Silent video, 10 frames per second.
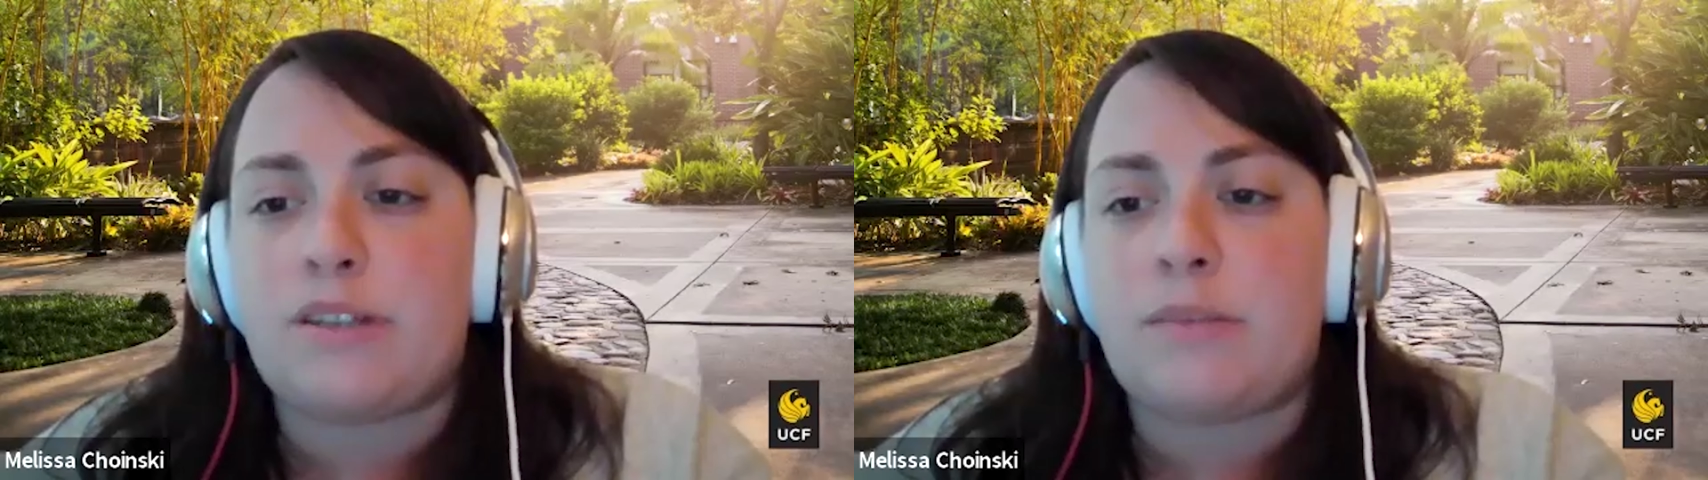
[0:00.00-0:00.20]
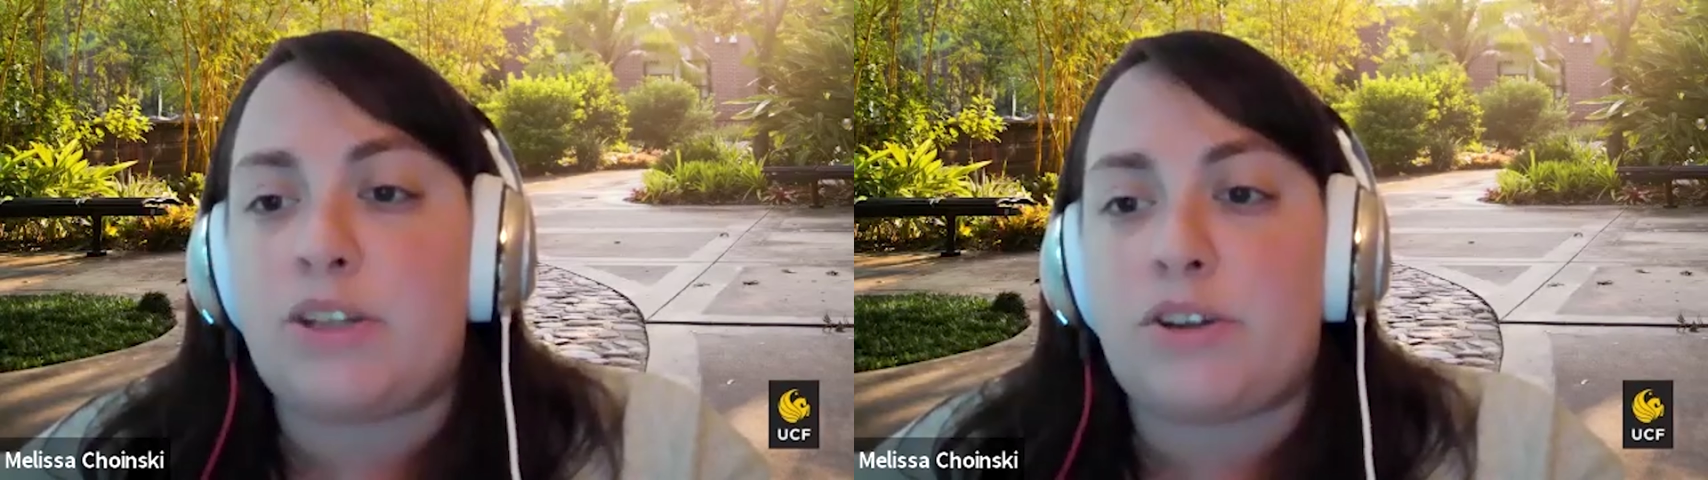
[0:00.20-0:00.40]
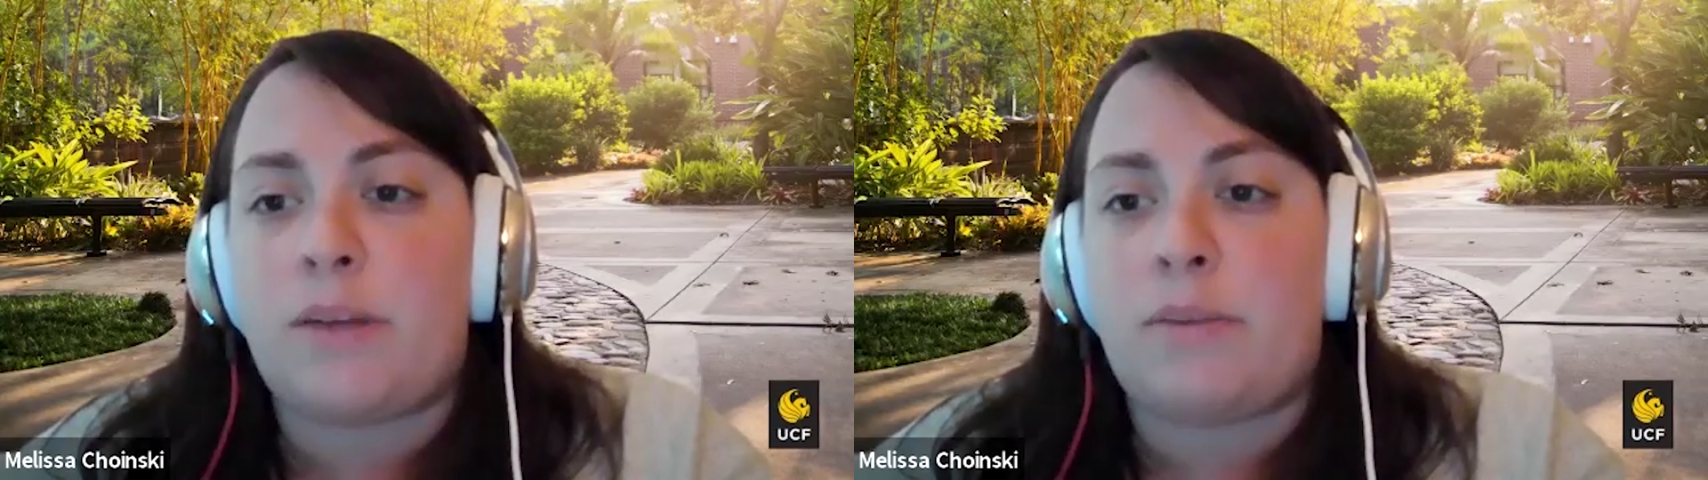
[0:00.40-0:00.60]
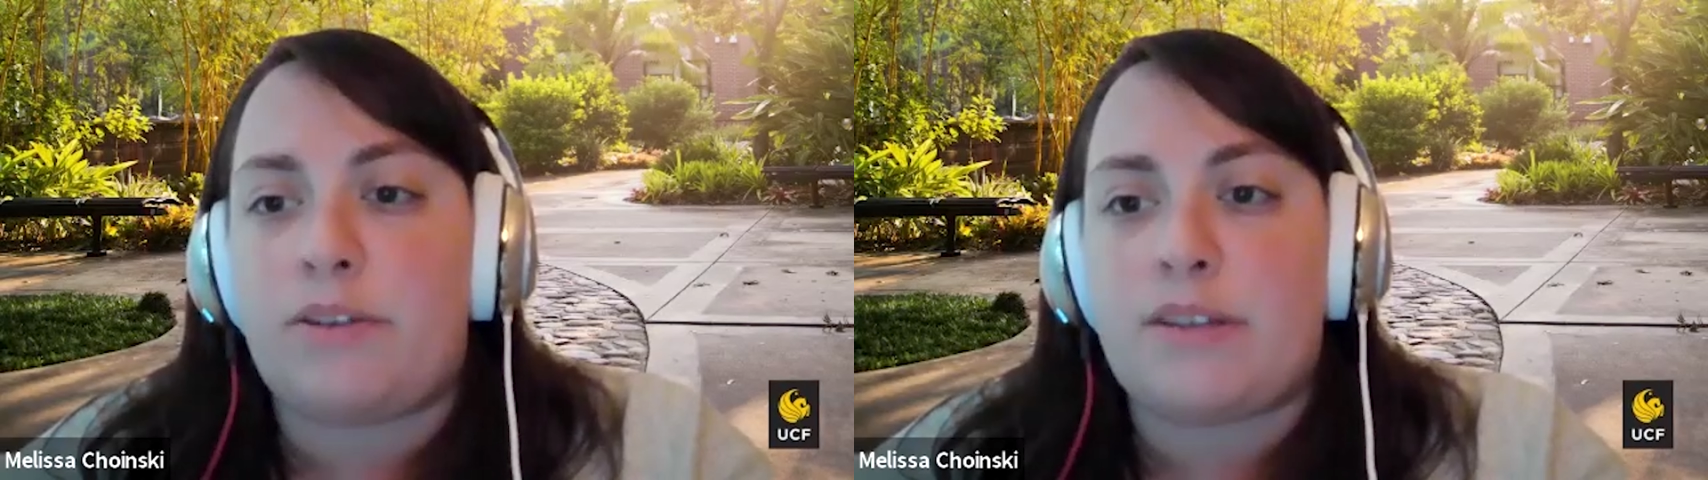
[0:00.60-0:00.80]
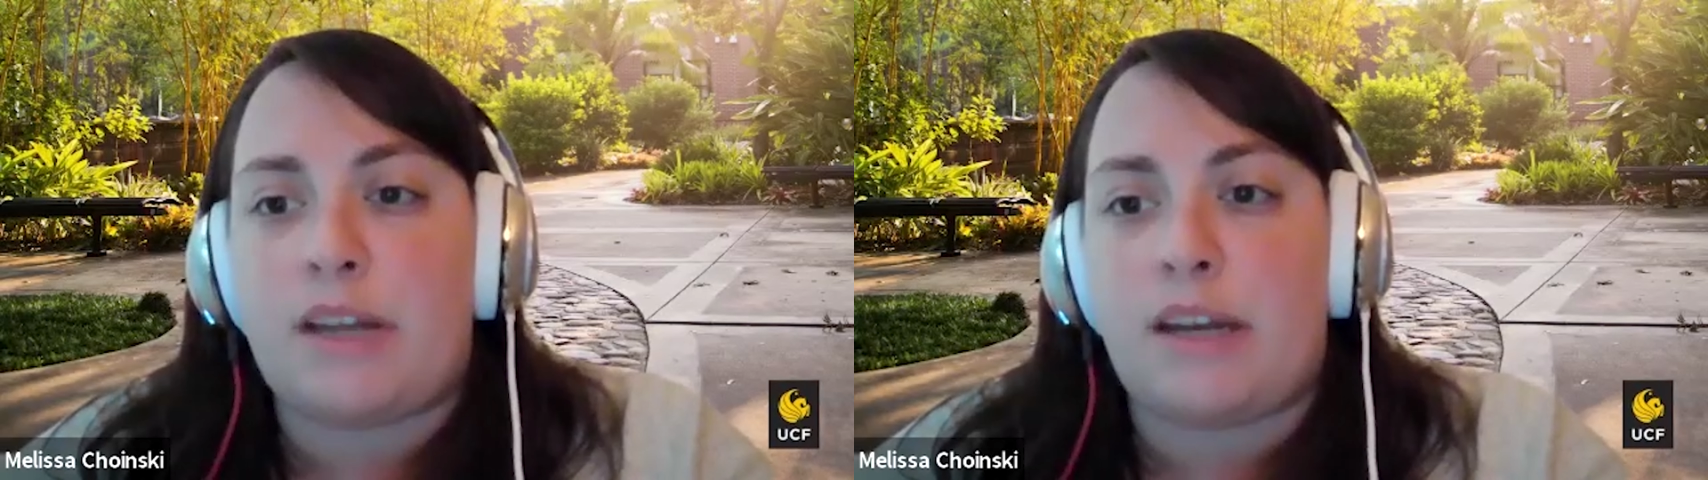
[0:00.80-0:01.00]
just to make
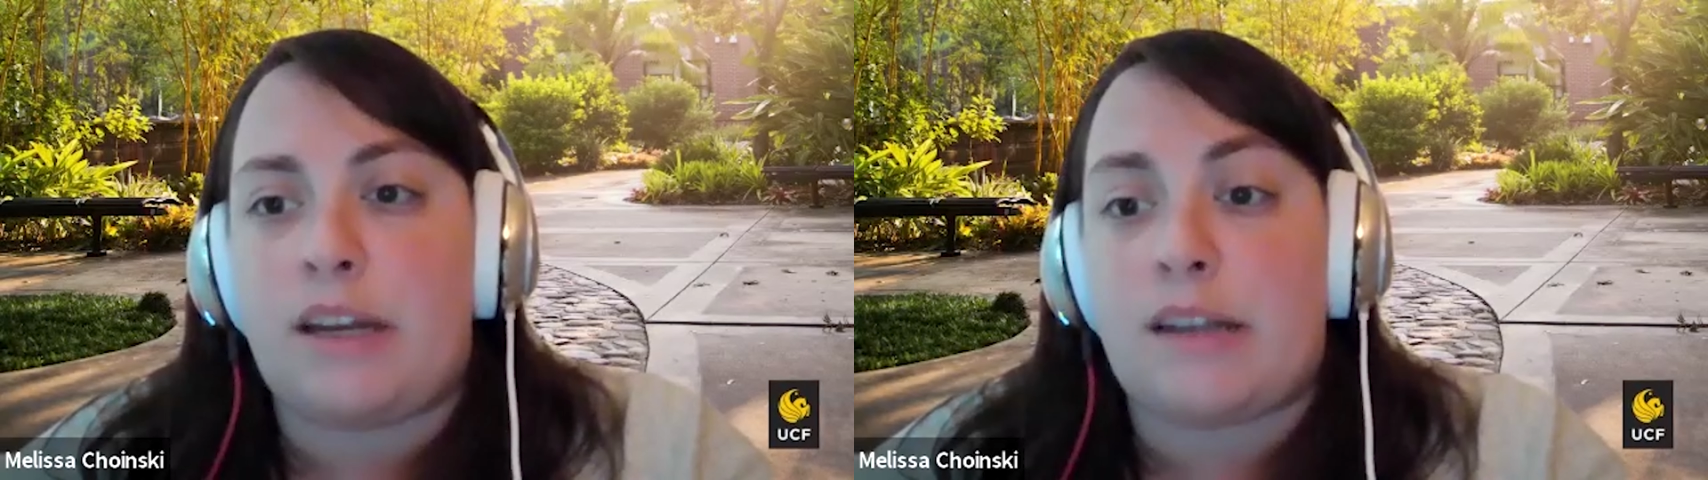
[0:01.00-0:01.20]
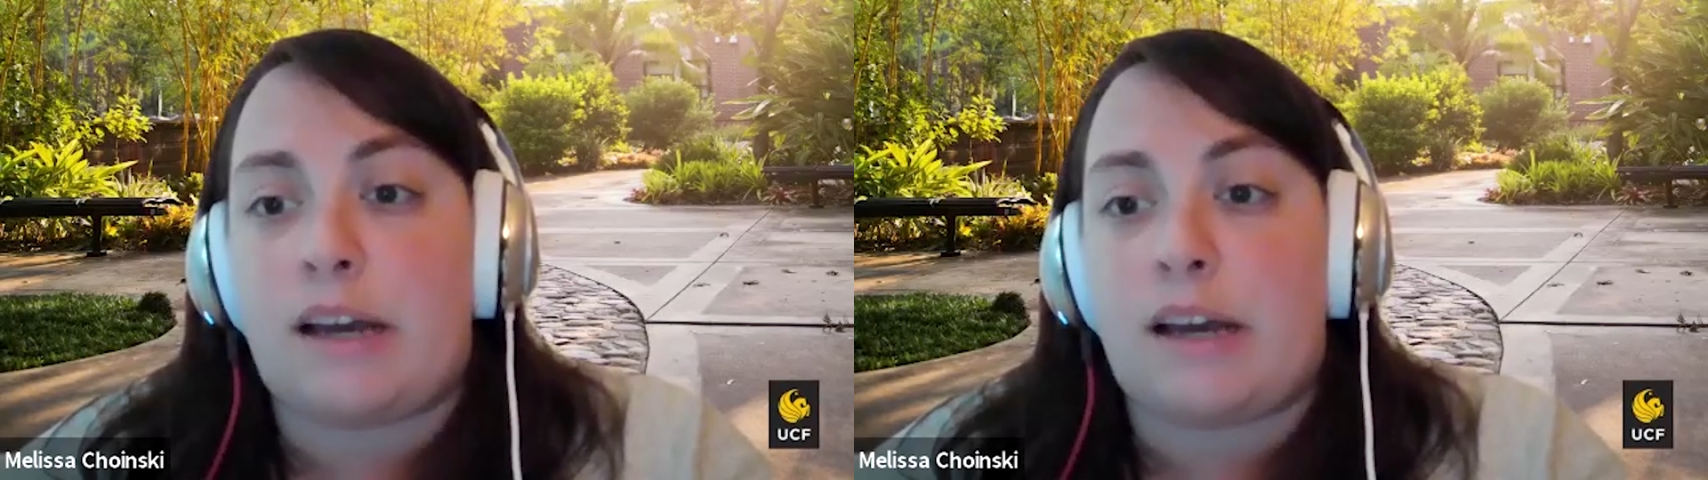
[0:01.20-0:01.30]
sure I'm understanding